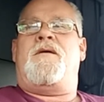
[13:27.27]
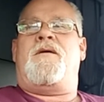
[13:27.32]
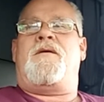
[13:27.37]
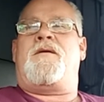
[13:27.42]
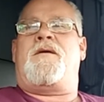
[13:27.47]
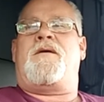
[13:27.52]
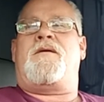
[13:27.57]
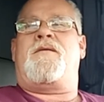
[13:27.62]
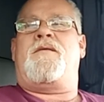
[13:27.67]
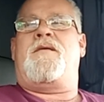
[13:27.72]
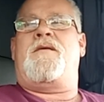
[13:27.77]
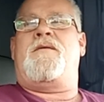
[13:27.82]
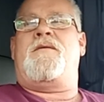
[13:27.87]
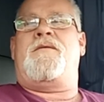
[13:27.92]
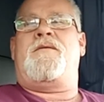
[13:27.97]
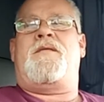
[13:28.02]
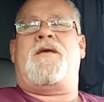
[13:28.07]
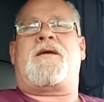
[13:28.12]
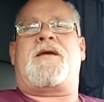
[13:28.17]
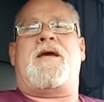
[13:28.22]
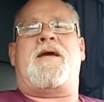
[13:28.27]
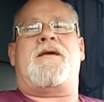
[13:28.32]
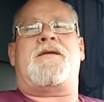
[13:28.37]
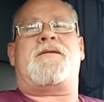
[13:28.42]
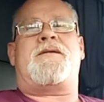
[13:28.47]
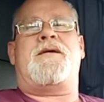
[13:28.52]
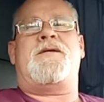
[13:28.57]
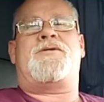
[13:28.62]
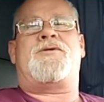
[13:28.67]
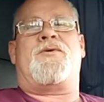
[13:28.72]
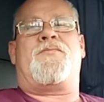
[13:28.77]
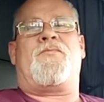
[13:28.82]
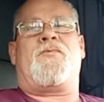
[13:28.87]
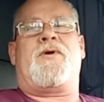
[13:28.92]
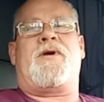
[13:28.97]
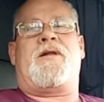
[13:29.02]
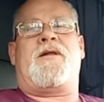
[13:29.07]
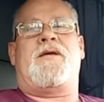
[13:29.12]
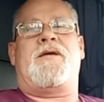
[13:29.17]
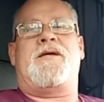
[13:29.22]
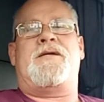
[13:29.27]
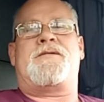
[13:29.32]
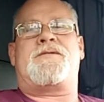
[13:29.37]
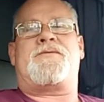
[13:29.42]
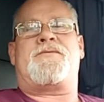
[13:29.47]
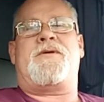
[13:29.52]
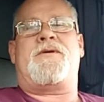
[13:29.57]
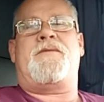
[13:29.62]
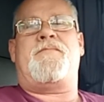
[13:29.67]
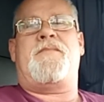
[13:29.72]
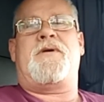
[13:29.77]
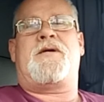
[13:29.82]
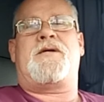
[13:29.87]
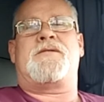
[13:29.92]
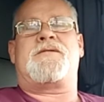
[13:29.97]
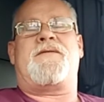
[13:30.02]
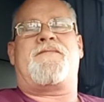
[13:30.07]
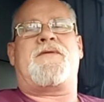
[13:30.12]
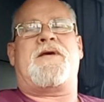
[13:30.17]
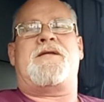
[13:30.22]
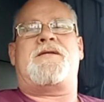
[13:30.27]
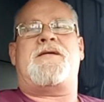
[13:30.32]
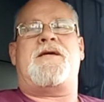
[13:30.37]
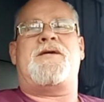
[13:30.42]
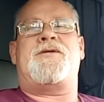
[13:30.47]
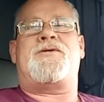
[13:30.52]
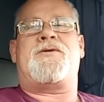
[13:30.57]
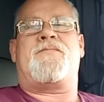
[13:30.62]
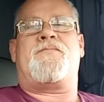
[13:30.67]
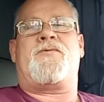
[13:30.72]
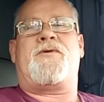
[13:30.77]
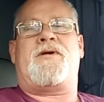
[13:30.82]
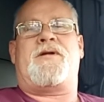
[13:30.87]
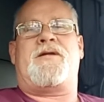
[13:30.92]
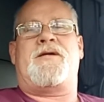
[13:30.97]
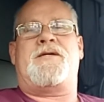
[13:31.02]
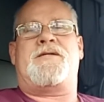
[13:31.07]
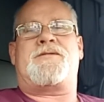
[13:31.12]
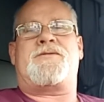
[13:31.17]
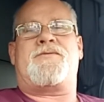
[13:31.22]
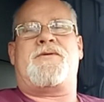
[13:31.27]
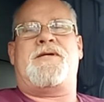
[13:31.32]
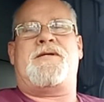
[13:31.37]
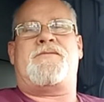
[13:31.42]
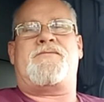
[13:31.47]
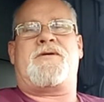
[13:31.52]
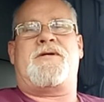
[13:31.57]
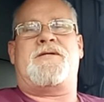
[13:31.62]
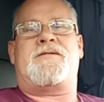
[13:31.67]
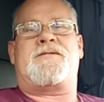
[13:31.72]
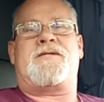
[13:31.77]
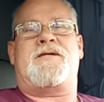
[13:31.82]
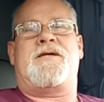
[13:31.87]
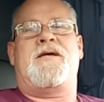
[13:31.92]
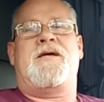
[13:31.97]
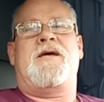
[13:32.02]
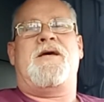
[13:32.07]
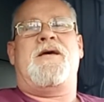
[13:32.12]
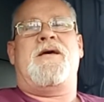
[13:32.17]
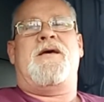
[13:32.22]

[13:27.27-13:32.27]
Oh no, they can't teach them real history because if they teach them real history, Teresa,